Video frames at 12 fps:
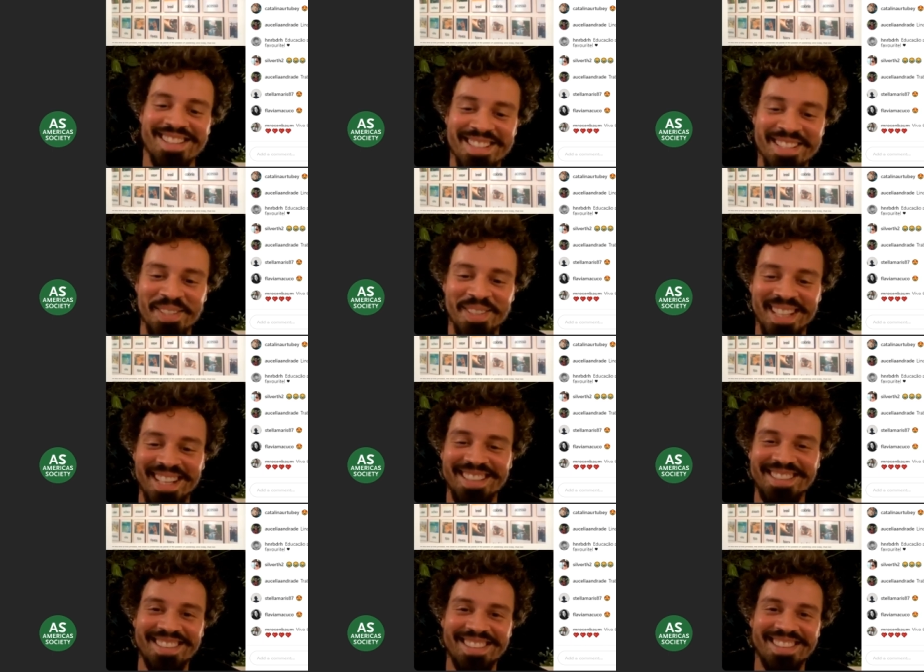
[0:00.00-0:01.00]
online
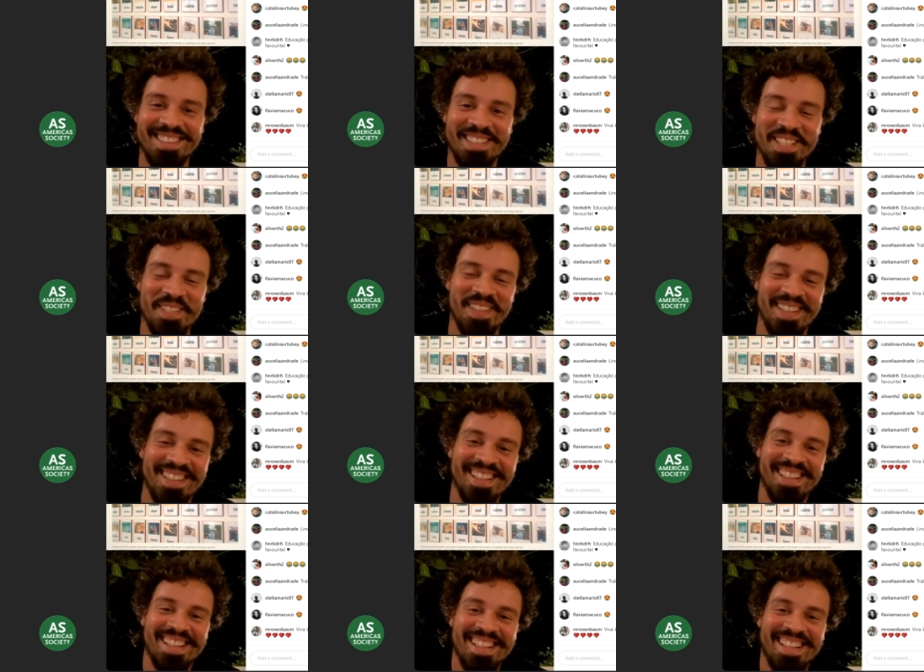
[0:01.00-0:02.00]
here as well.
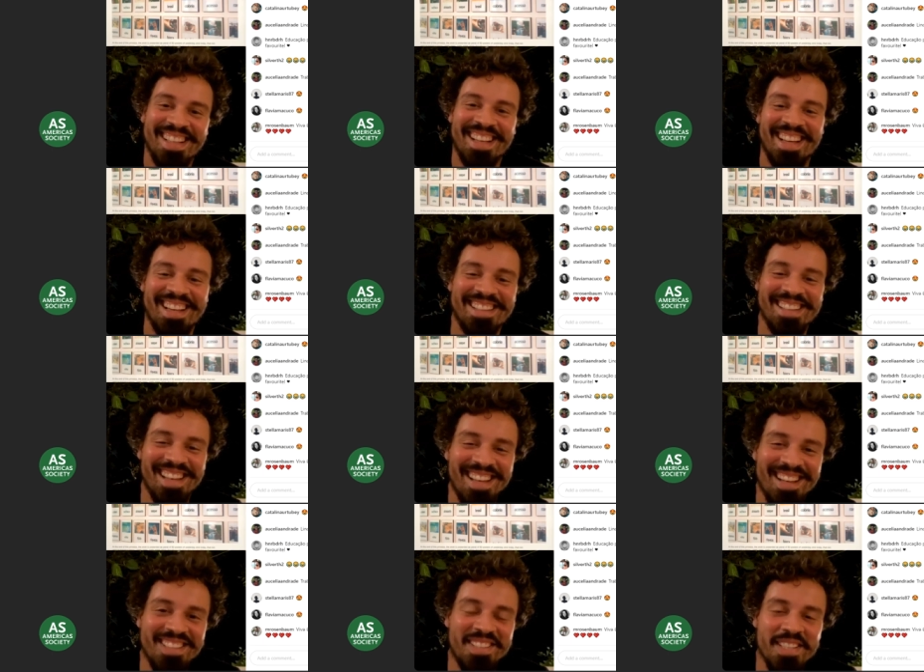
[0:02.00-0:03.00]
And
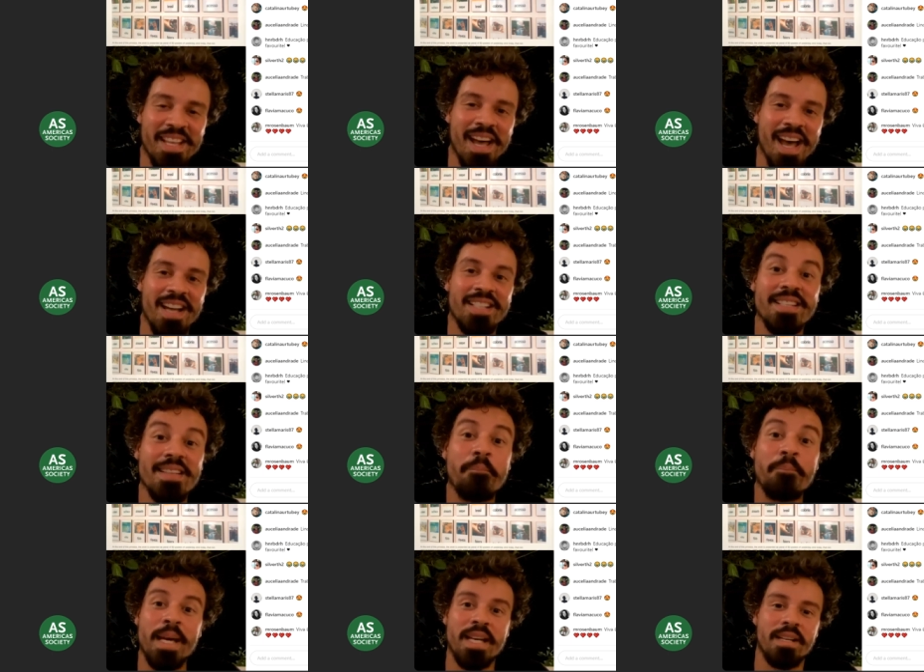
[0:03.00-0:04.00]
she's a
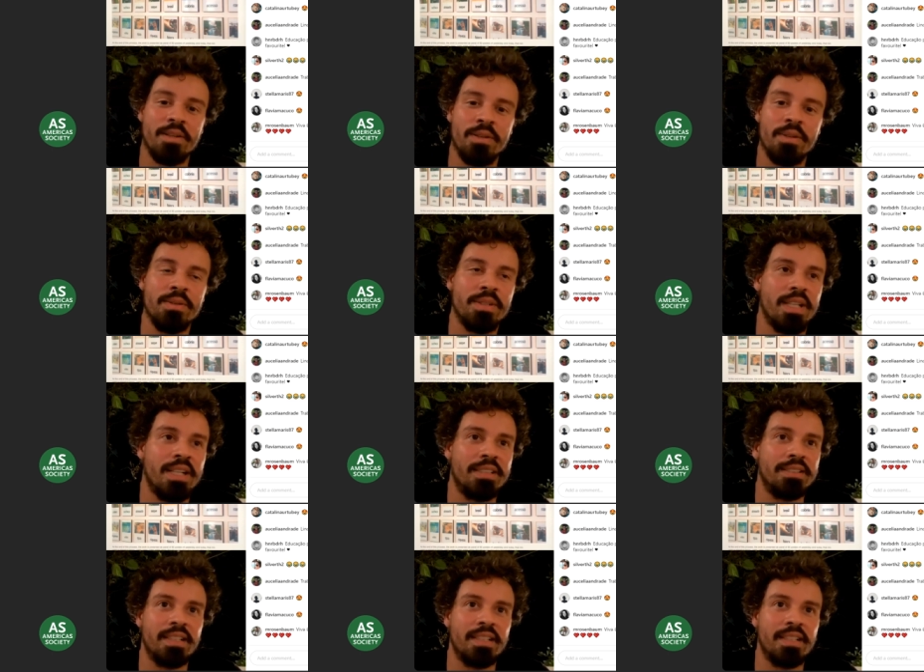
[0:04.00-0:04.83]
pedagogue, and